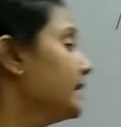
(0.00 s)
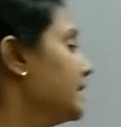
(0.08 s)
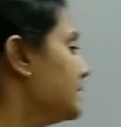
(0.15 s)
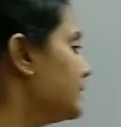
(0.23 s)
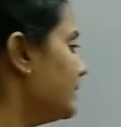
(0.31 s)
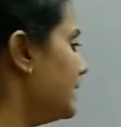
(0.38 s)

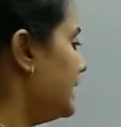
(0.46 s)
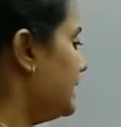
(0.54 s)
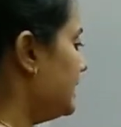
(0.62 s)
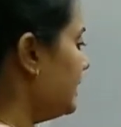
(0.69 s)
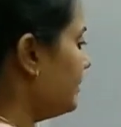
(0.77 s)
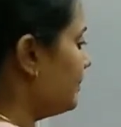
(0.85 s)
So
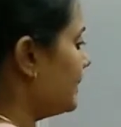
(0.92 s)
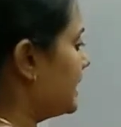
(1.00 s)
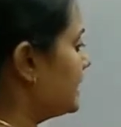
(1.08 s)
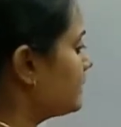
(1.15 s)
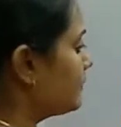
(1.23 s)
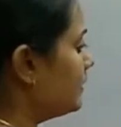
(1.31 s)
Na
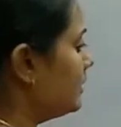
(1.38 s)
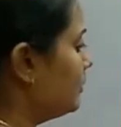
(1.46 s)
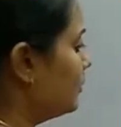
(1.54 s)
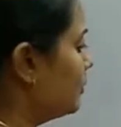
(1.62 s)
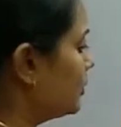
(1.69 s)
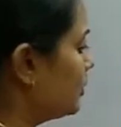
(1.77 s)
plus will
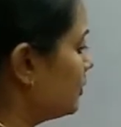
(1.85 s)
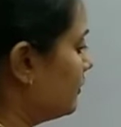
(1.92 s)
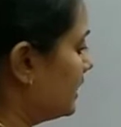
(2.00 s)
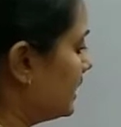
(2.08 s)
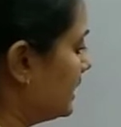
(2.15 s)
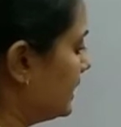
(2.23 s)
move
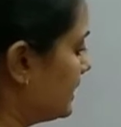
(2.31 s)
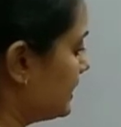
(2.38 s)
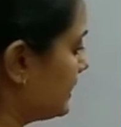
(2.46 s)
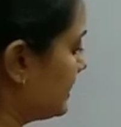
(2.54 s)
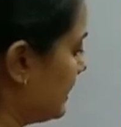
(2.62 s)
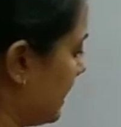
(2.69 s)

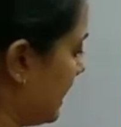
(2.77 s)
towards